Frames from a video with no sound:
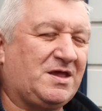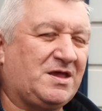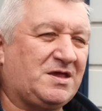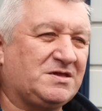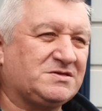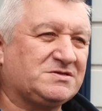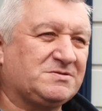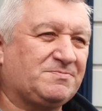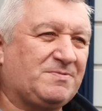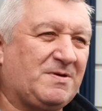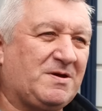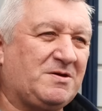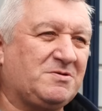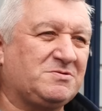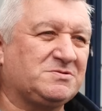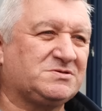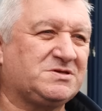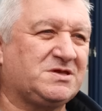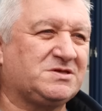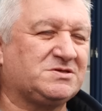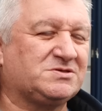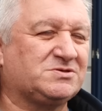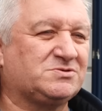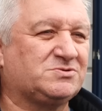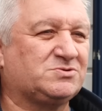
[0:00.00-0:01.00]
I suppose
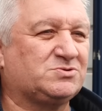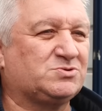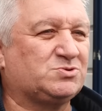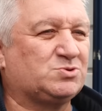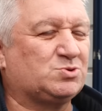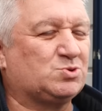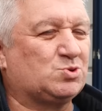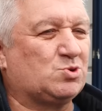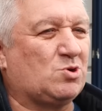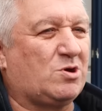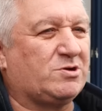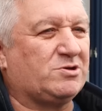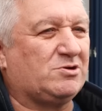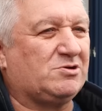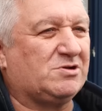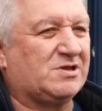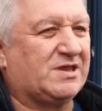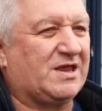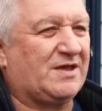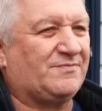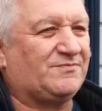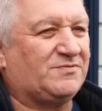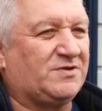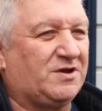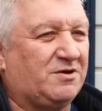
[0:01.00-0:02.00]
it's trying to
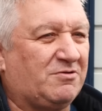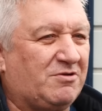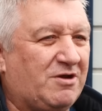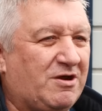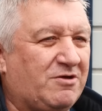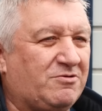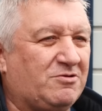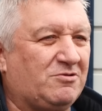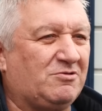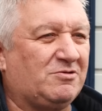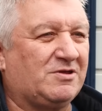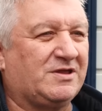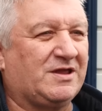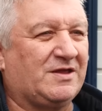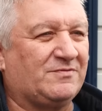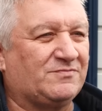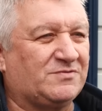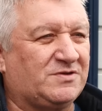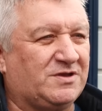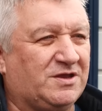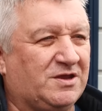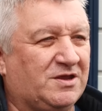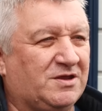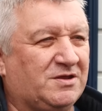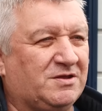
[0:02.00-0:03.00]
look after your own and look
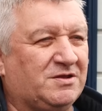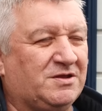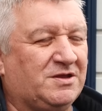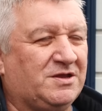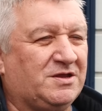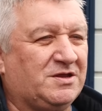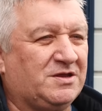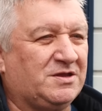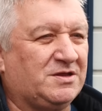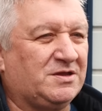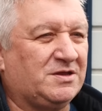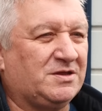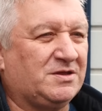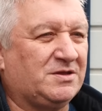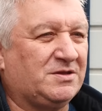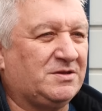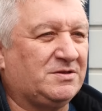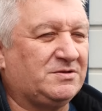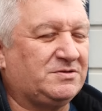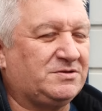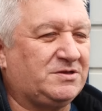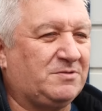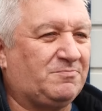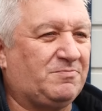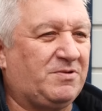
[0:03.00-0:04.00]
after your
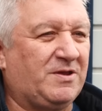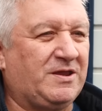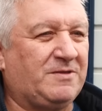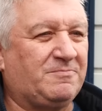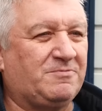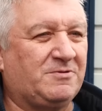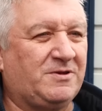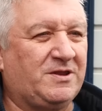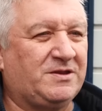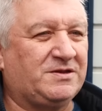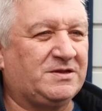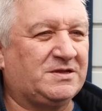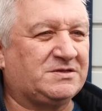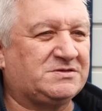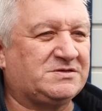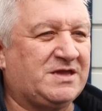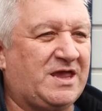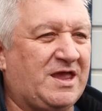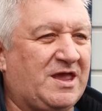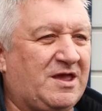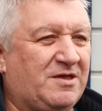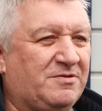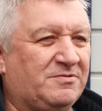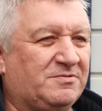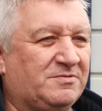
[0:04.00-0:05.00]
people in the
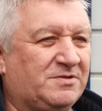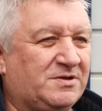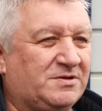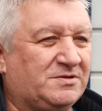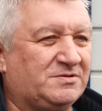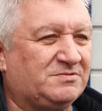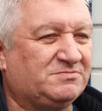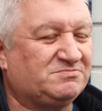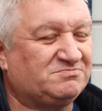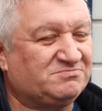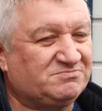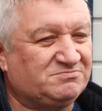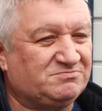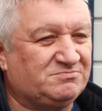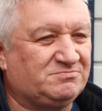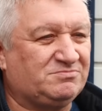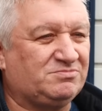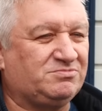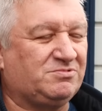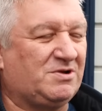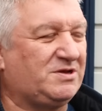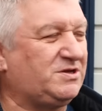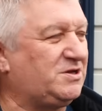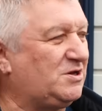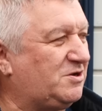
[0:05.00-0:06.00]
town, and
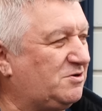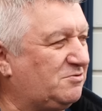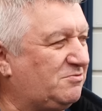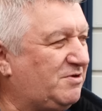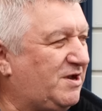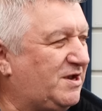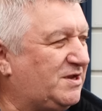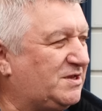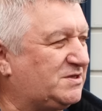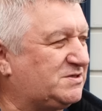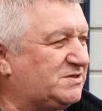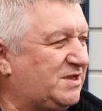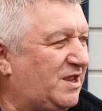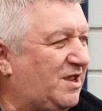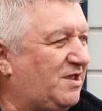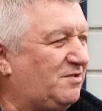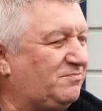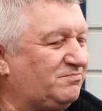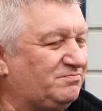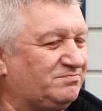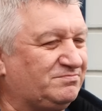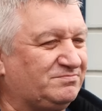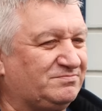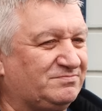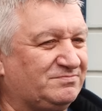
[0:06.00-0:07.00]
when you look around the
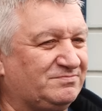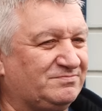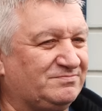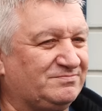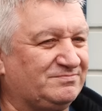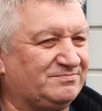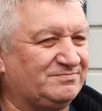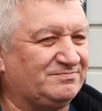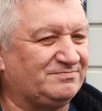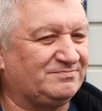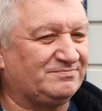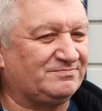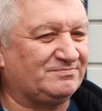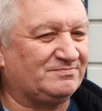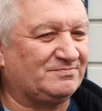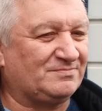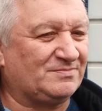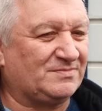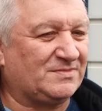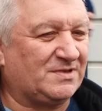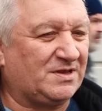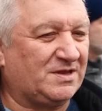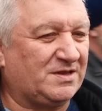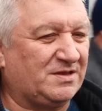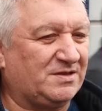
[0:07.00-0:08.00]
town,
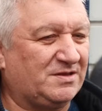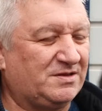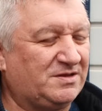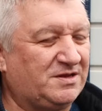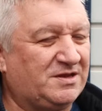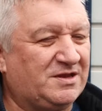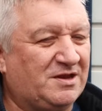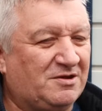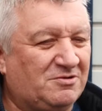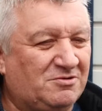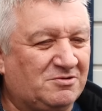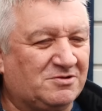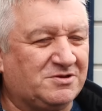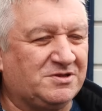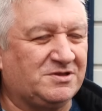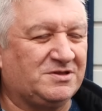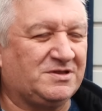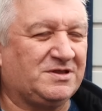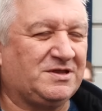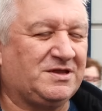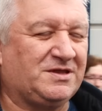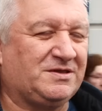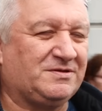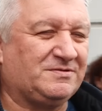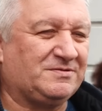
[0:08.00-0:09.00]
you know, look at
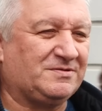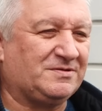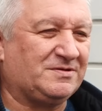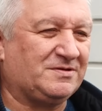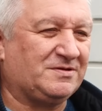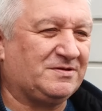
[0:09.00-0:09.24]
the